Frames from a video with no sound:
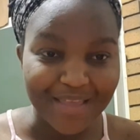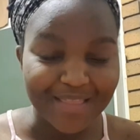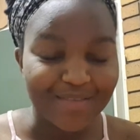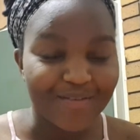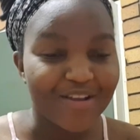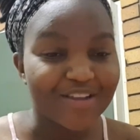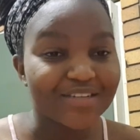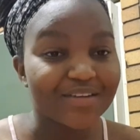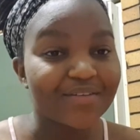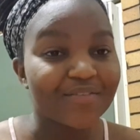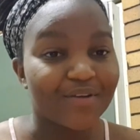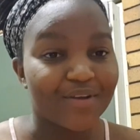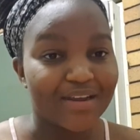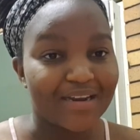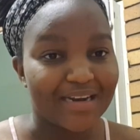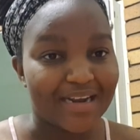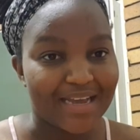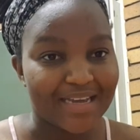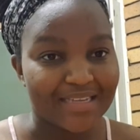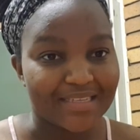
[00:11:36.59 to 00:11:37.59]
They're actually
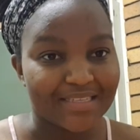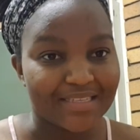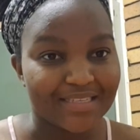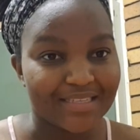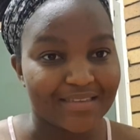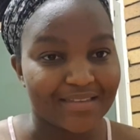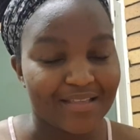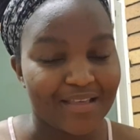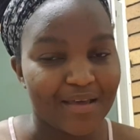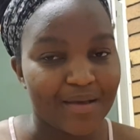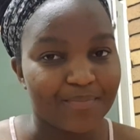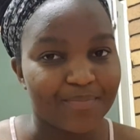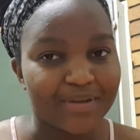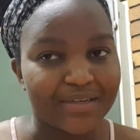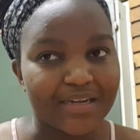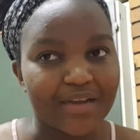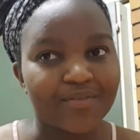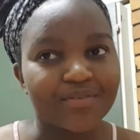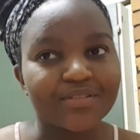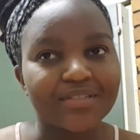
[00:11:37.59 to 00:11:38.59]
really nice.
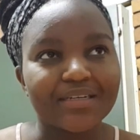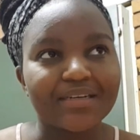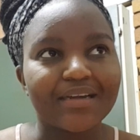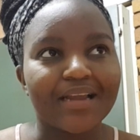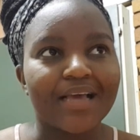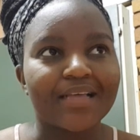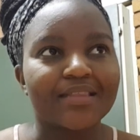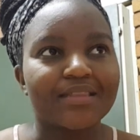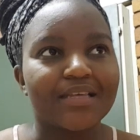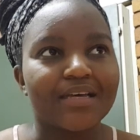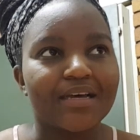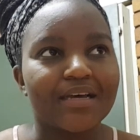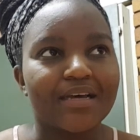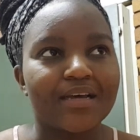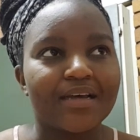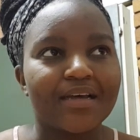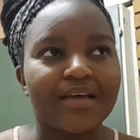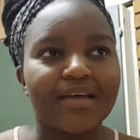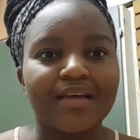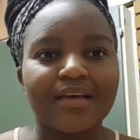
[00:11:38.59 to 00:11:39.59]
But, like, we didn't like
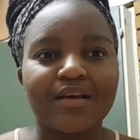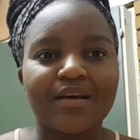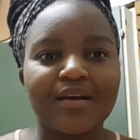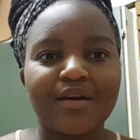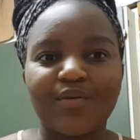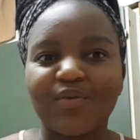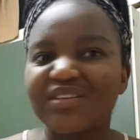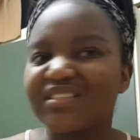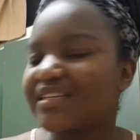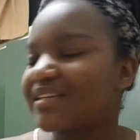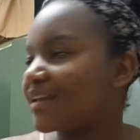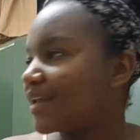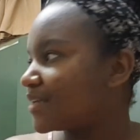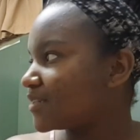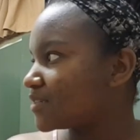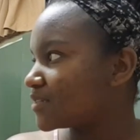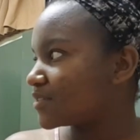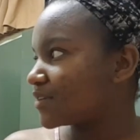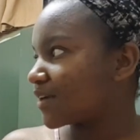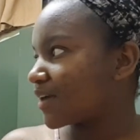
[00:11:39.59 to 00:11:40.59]
the. Was it
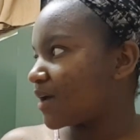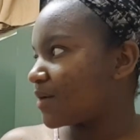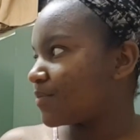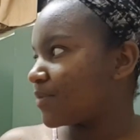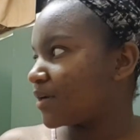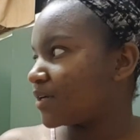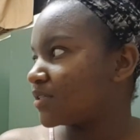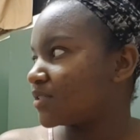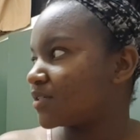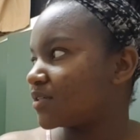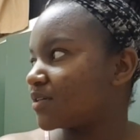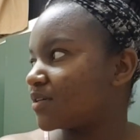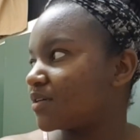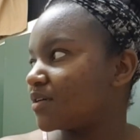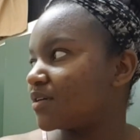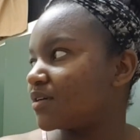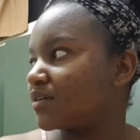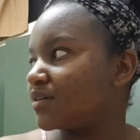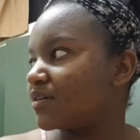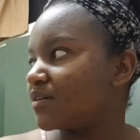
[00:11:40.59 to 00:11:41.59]
lettuce or cabbage?
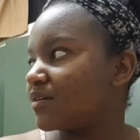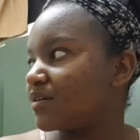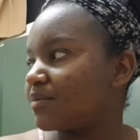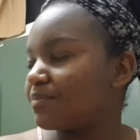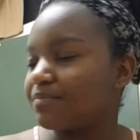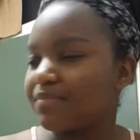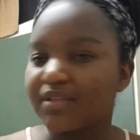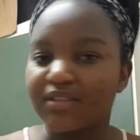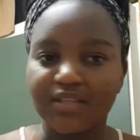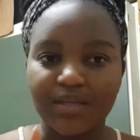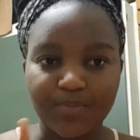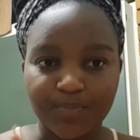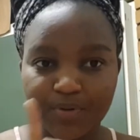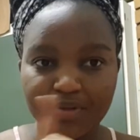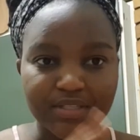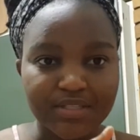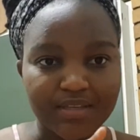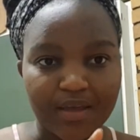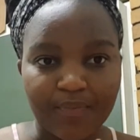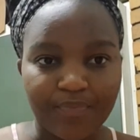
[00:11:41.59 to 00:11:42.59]
But they
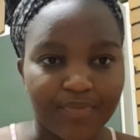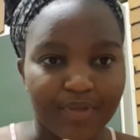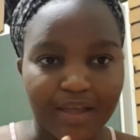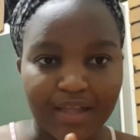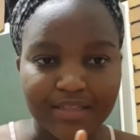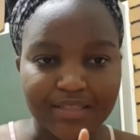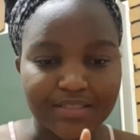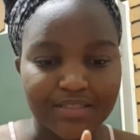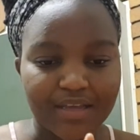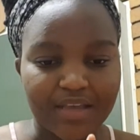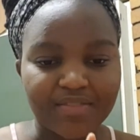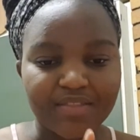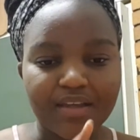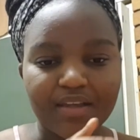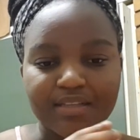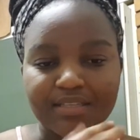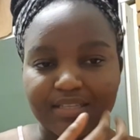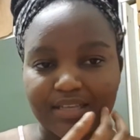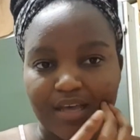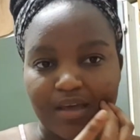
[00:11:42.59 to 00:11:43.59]
put something. I
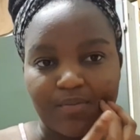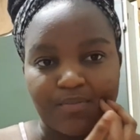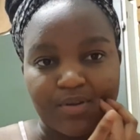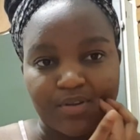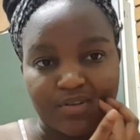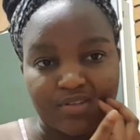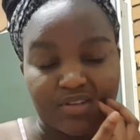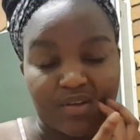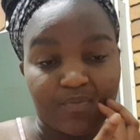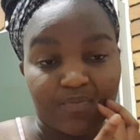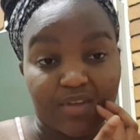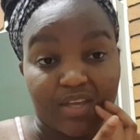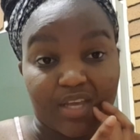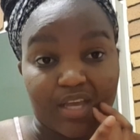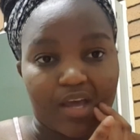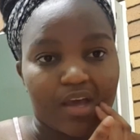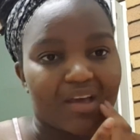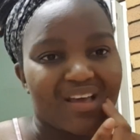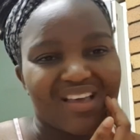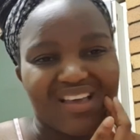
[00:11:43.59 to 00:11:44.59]
think it's cabbage or something,
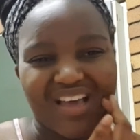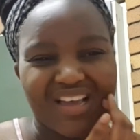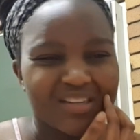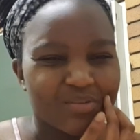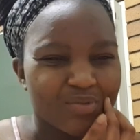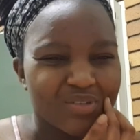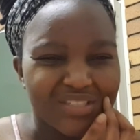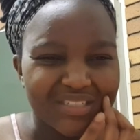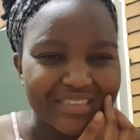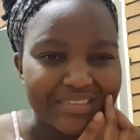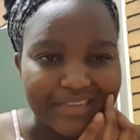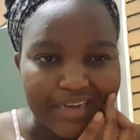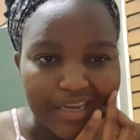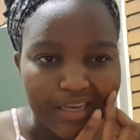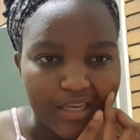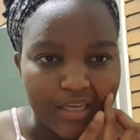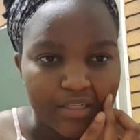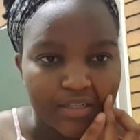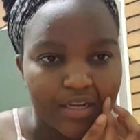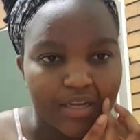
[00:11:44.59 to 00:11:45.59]
yeah. And we didn't
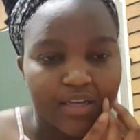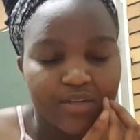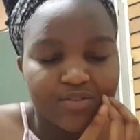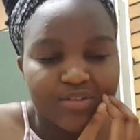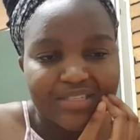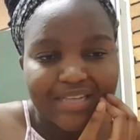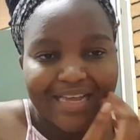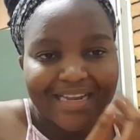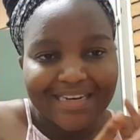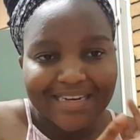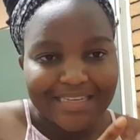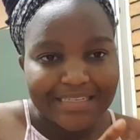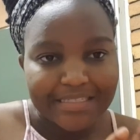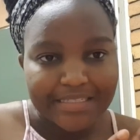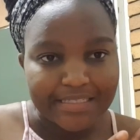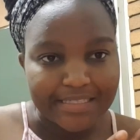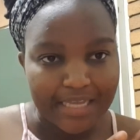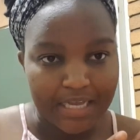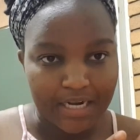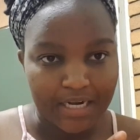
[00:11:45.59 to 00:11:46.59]
like it. Like, it was
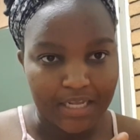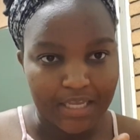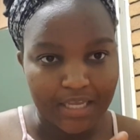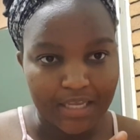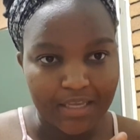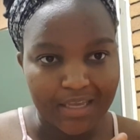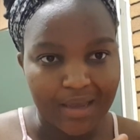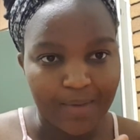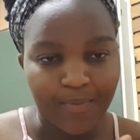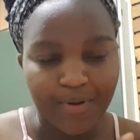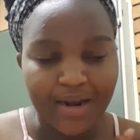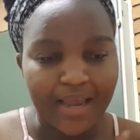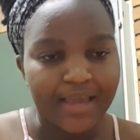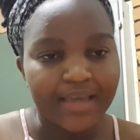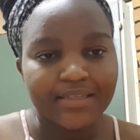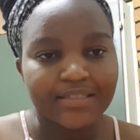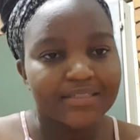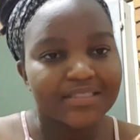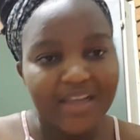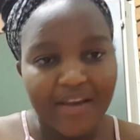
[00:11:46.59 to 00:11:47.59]
unnecessary. Yeah, but,
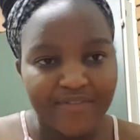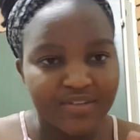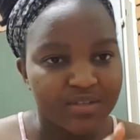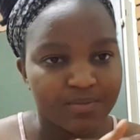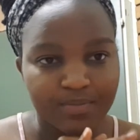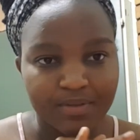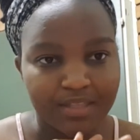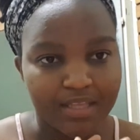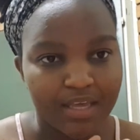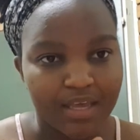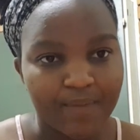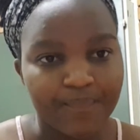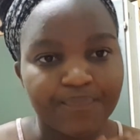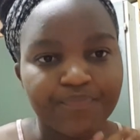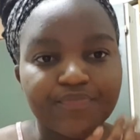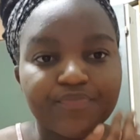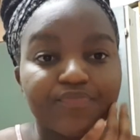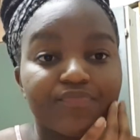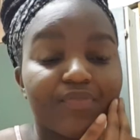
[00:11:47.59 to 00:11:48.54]
like, it didn't have to be there.